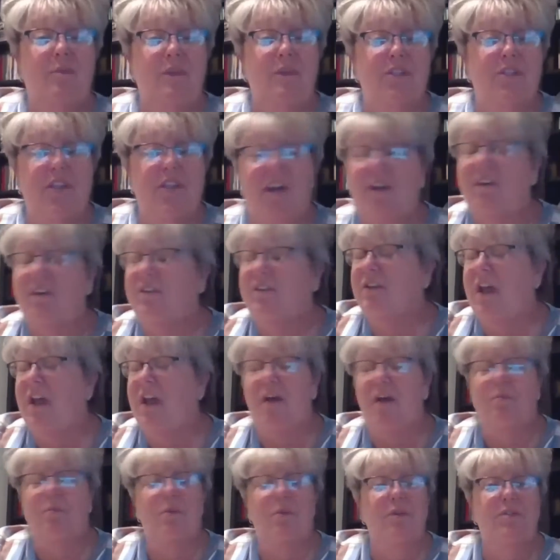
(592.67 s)
with Cheryl.
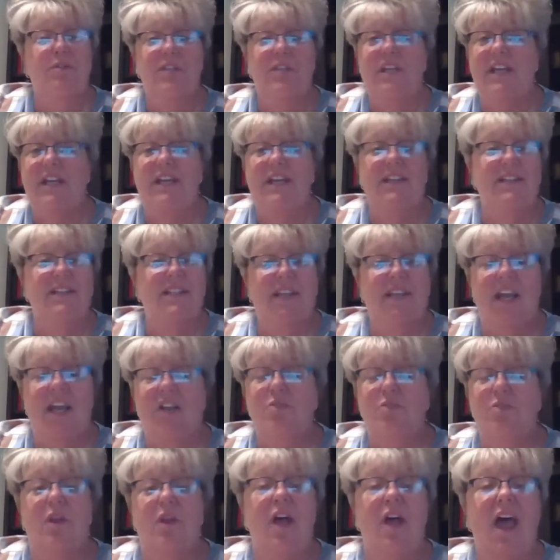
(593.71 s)
Routine
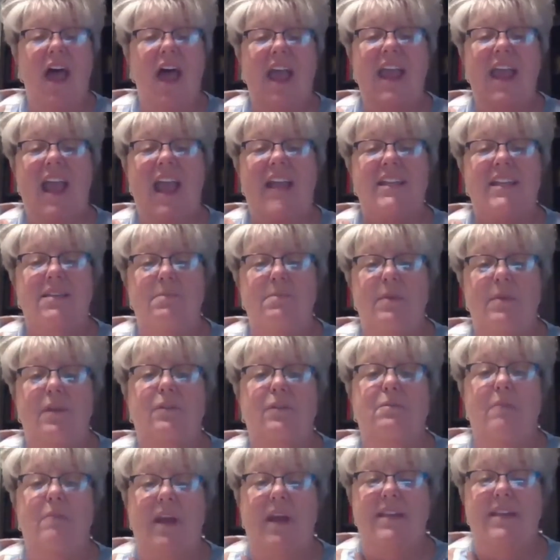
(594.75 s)
schedule. I had to
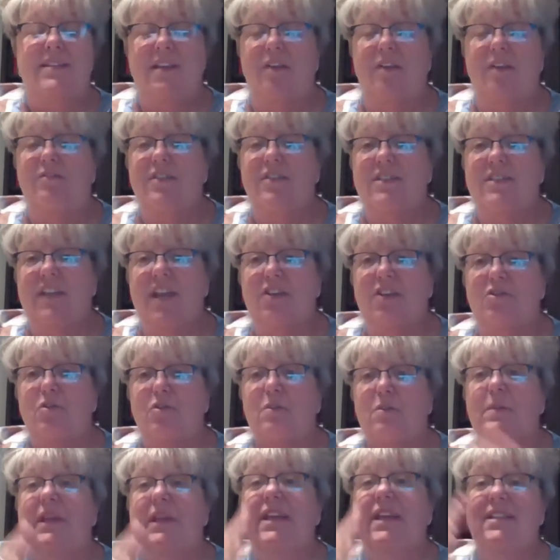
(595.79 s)
build myself a
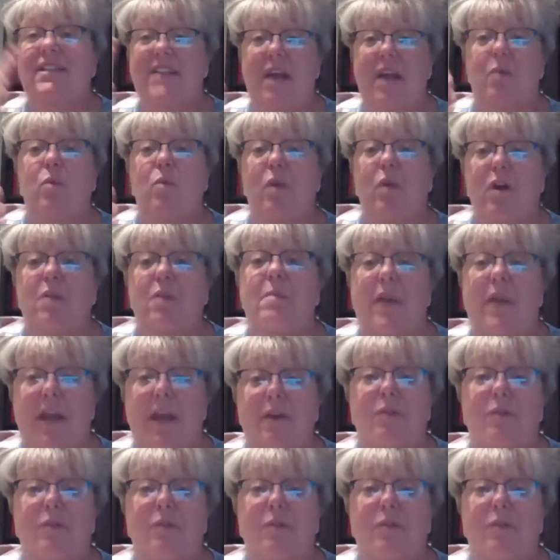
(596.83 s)
schedule because I work better